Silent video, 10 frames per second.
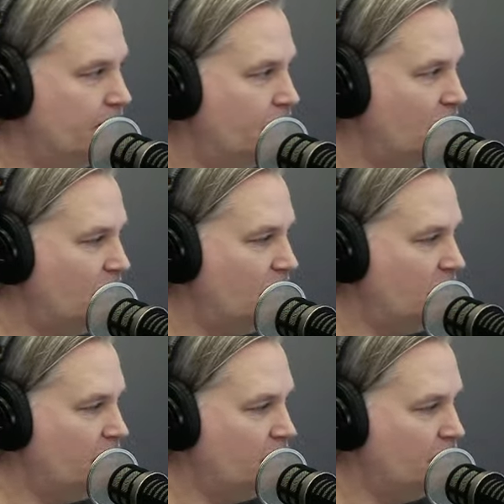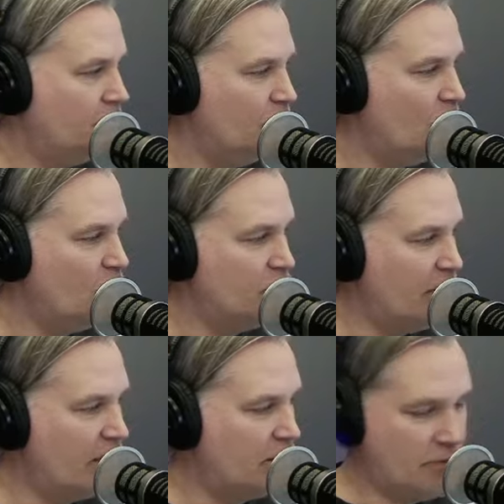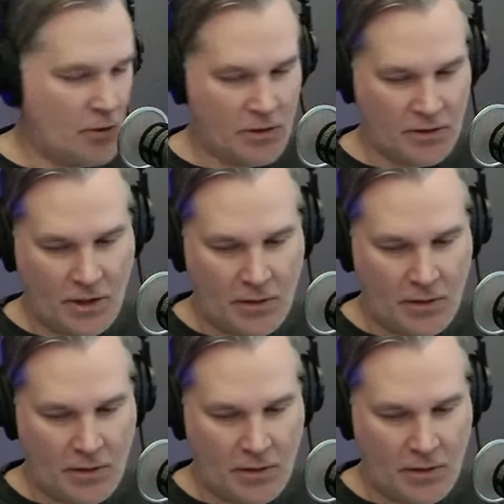All right. What would you like to focus on?